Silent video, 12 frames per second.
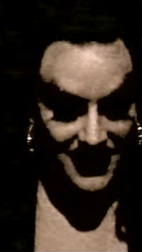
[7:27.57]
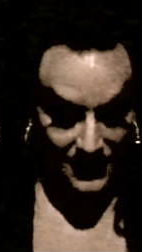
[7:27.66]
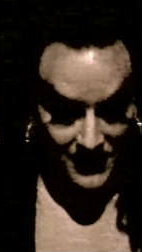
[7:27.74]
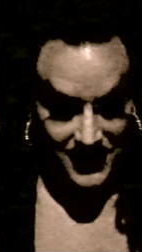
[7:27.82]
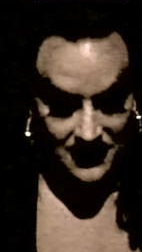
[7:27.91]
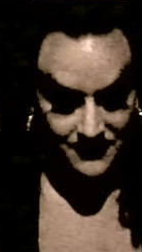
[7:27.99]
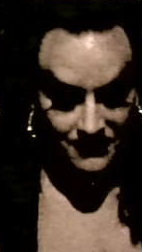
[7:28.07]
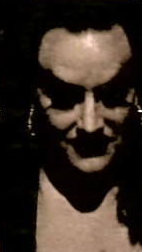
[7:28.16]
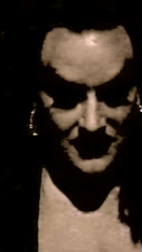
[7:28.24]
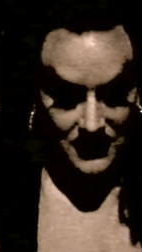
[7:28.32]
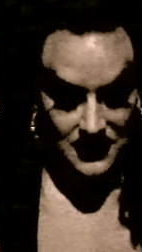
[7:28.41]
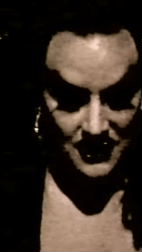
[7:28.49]
Anyway,
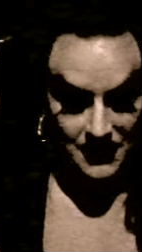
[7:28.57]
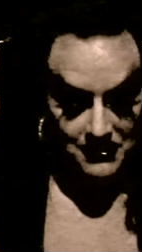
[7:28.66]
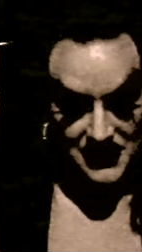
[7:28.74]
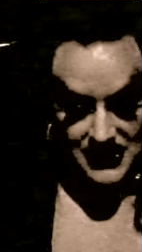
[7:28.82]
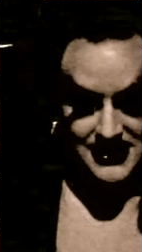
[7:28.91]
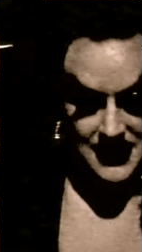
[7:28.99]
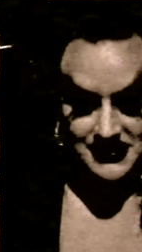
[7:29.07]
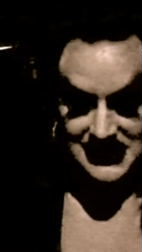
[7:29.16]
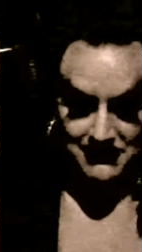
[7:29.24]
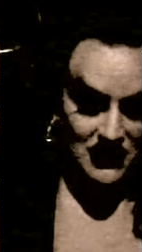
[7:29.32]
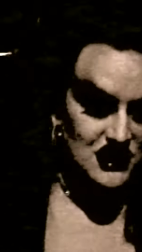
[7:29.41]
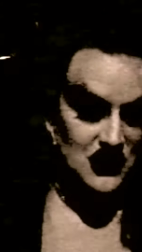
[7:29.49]
please come well, see
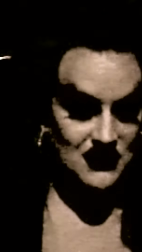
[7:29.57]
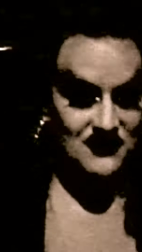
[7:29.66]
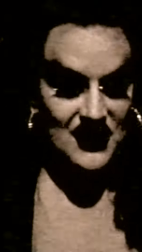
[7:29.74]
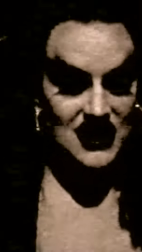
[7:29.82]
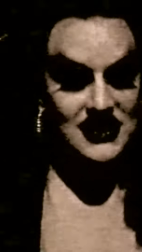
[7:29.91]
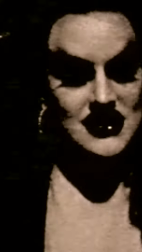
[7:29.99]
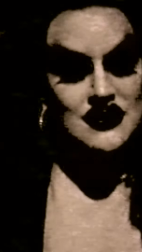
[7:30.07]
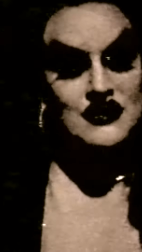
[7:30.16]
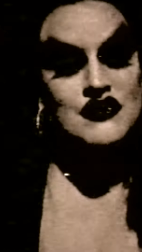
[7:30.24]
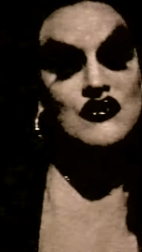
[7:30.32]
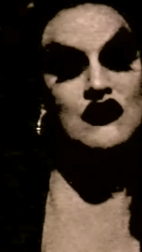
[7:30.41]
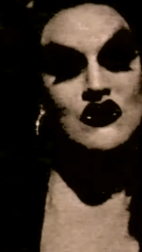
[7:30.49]
dude, show. then
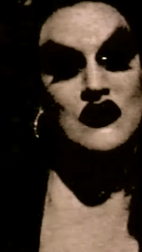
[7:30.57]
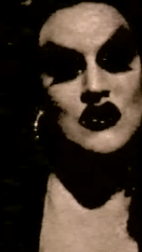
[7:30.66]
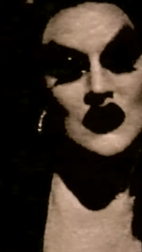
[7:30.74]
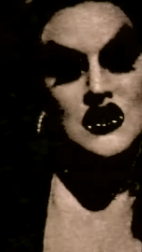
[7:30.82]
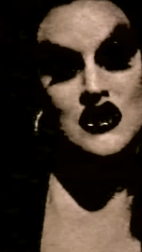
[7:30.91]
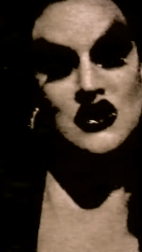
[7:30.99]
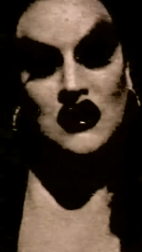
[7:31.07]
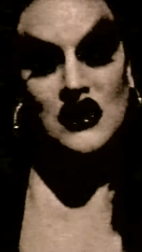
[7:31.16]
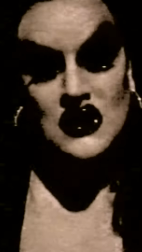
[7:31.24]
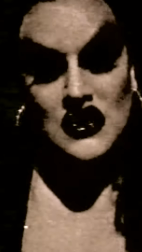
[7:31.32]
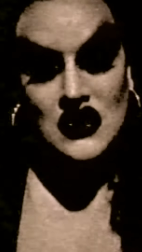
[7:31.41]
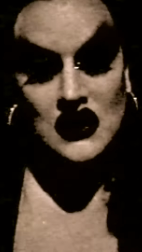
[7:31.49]
right, you said five dollars
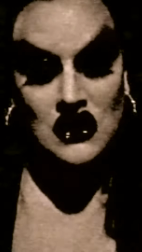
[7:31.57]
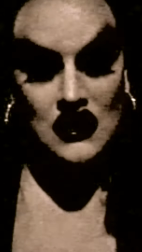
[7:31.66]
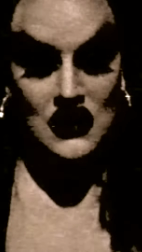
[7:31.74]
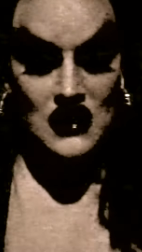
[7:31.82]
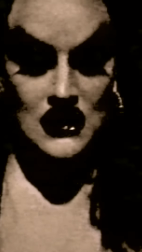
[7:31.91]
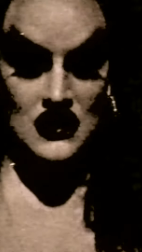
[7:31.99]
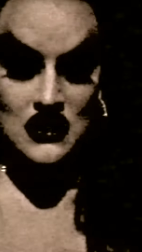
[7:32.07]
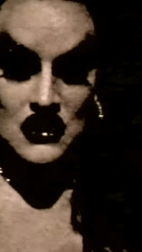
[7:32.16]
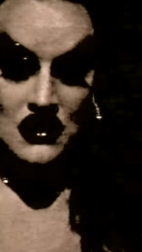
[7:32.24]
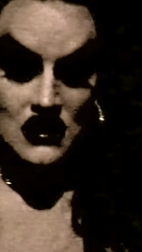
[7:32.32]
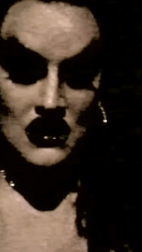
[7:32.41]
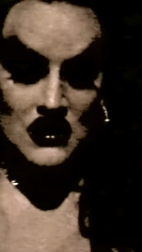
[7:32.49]
for the viewers of It's a
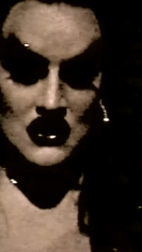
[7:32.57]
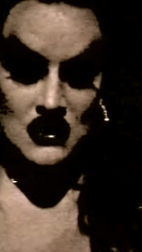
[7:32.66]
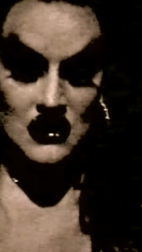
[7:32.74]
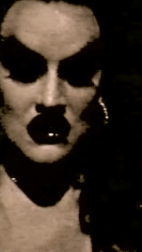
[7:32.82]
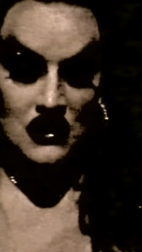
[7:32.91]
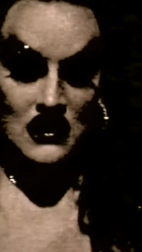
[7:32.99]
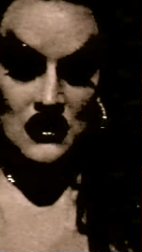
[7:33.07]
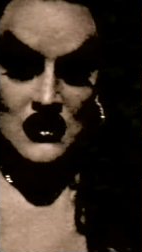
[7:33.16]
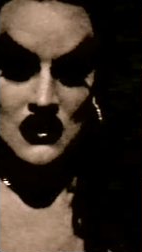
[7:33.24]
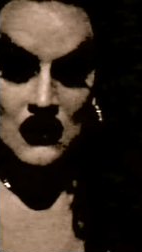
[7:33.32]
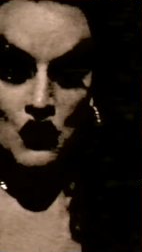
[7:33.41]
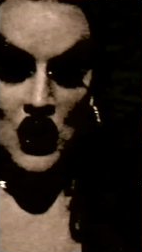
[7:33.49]
Wonderful Life.
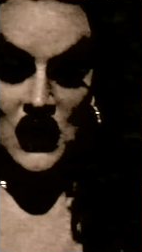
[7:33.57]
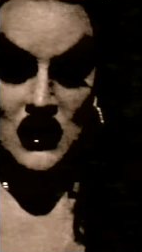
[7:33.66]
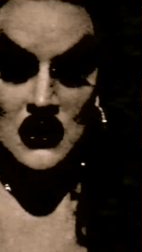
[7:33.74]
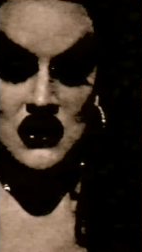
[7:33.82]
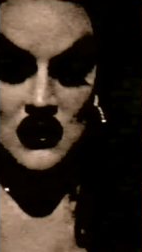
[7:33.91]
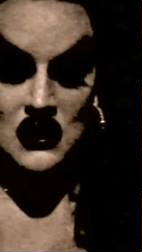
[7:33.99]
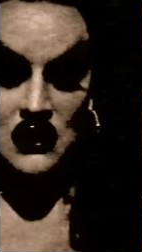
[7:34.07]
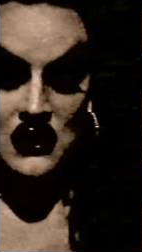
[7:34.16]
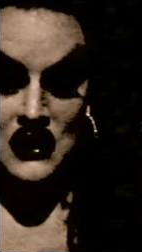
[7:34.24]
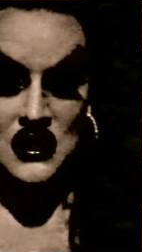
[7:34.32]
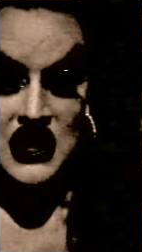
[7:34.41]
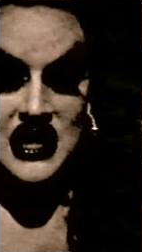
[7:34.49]
What? Five
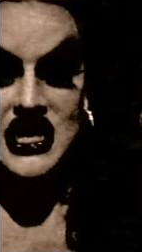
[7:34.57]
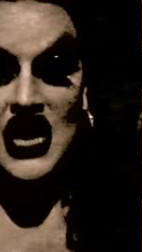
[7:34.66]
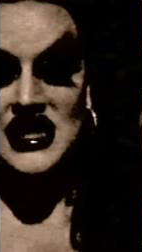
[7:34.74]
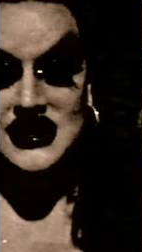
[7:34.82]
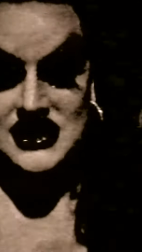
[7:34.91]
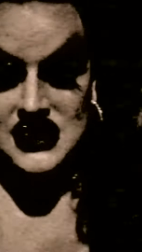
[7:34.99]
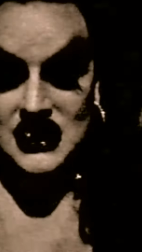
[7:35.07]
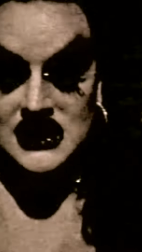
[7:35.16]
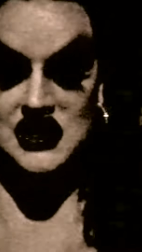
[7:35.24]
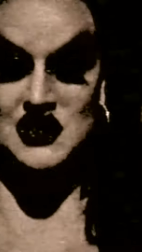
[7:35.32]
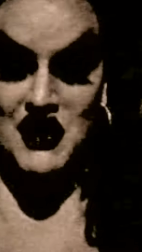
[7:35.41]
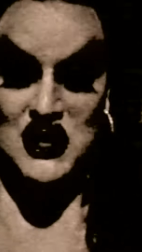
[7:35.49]
dollars for yes, viewers. Yes, it's
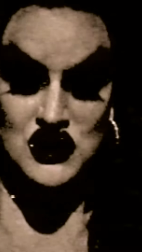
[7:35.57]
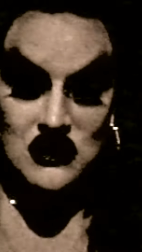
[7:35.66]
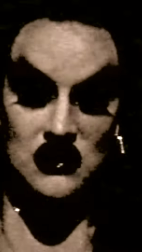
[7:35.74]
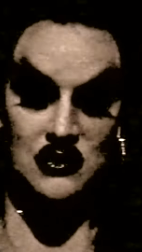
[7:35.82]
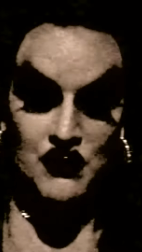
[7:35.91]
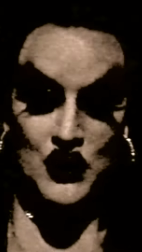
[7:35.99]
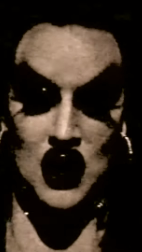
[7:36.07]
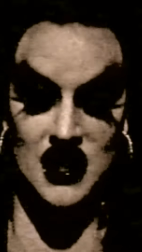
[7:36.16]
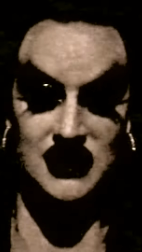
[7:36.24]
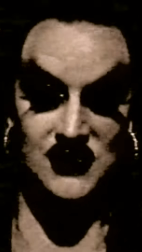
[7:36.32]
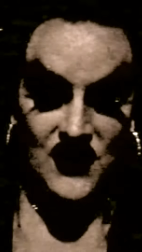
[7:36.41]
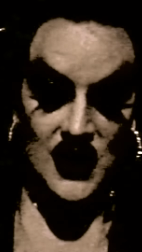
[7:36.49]
a special
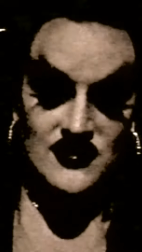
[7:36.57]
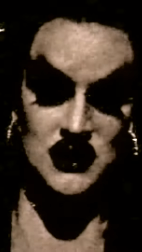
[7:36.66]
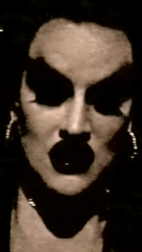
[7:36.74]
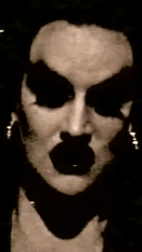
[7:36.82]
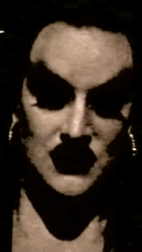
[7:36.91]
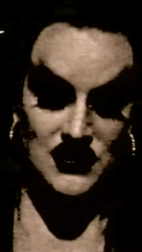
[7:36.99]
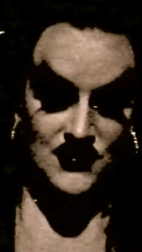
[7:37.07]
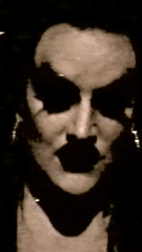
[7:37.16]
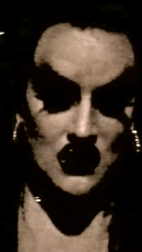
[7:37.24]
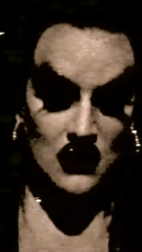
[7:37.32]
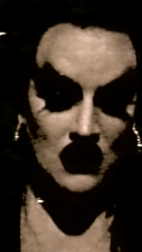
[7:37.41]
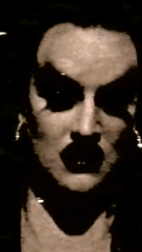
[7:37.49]
price, five dollars for
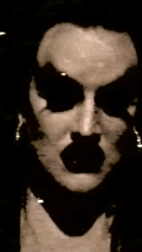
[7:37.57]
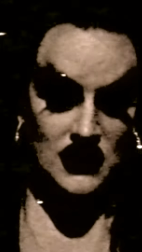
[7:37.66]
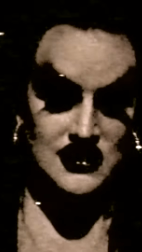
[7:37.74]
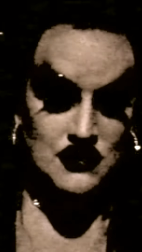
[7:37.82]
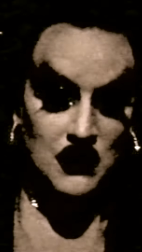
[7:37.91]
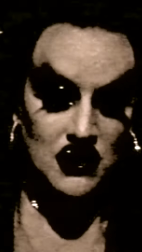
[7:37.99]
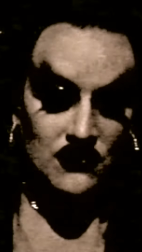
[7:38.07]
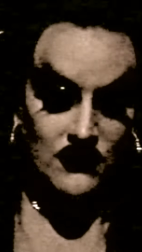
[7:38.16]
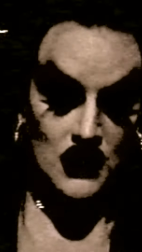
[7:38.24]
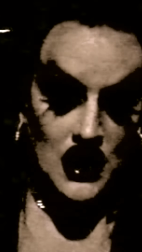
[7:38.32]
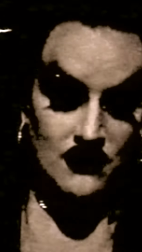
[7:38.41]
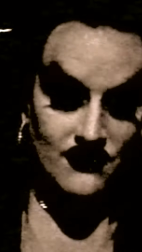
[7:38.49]
all It's a Wonderful
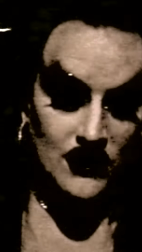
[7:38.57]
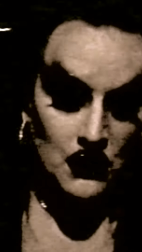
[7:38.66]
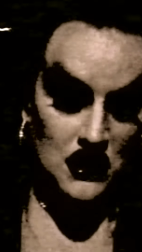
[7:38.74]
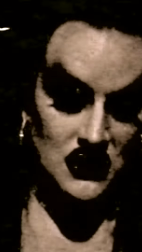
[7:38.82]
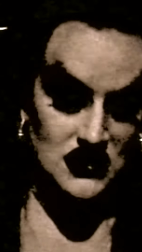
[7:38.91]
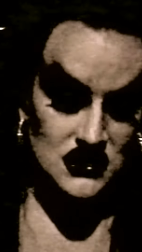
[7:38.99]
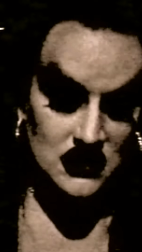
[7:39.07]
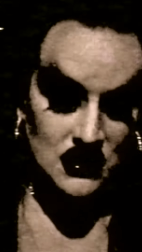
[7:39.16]
Life viewers.